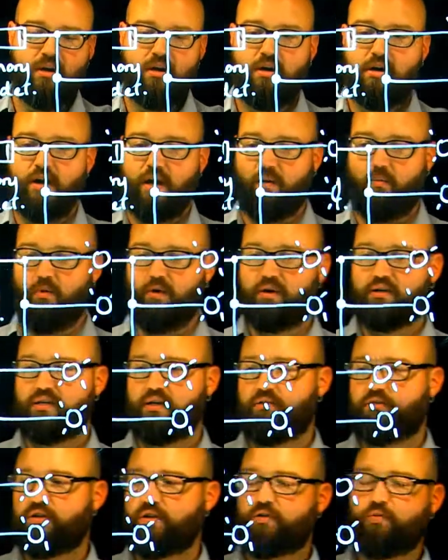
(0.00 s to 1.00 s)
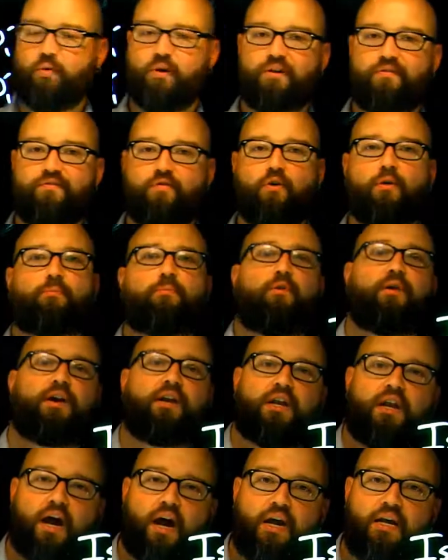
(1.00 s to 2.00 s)
It works out to
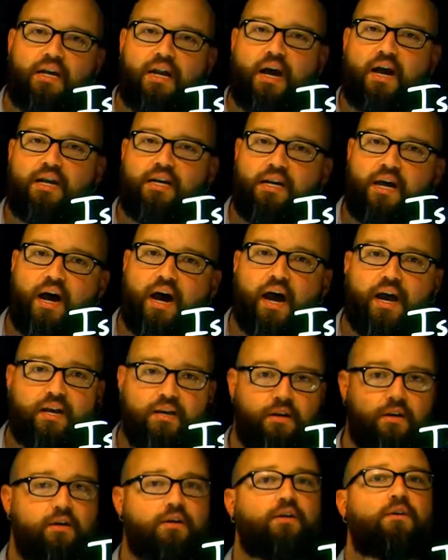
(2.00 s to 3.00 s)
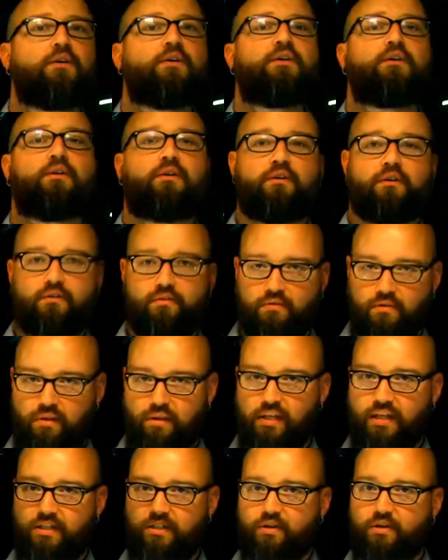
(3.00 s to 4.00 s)
24.999.
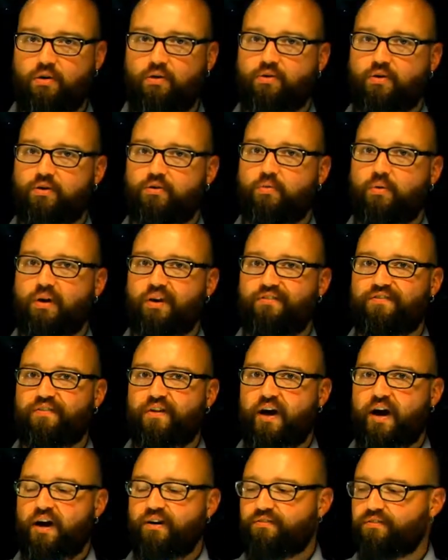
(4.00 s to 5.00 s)
Let's go to 25.